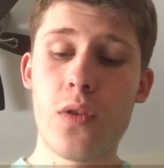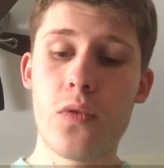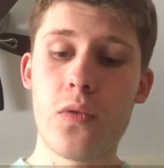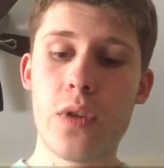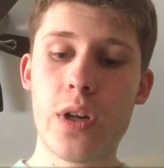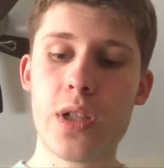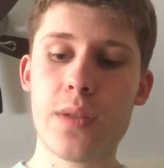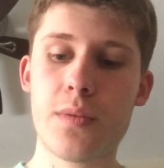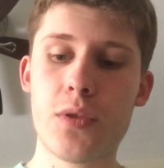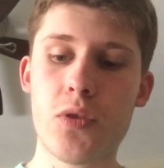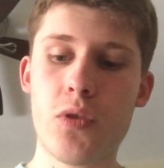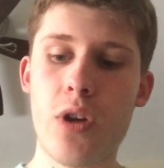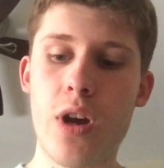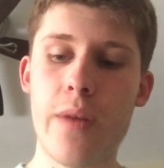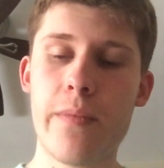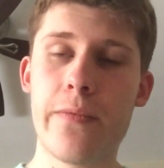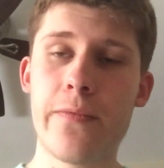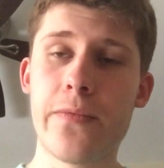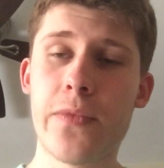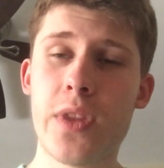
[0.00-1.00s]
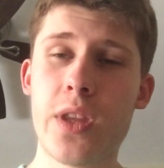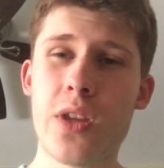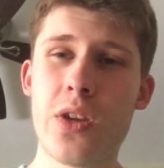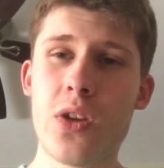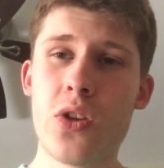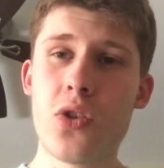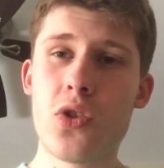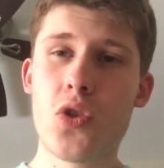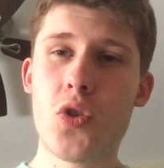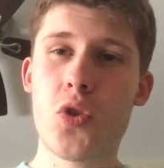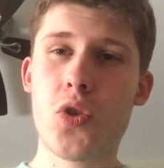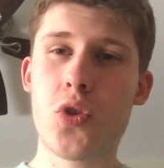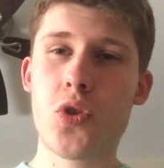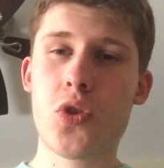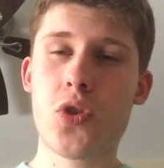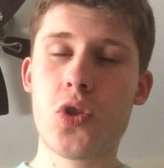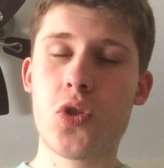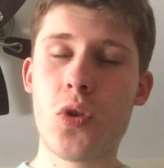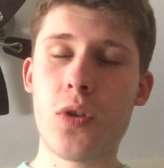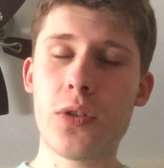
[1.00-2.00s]
Like, subscribe,
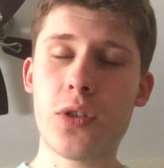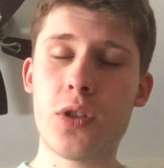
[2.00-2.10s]
join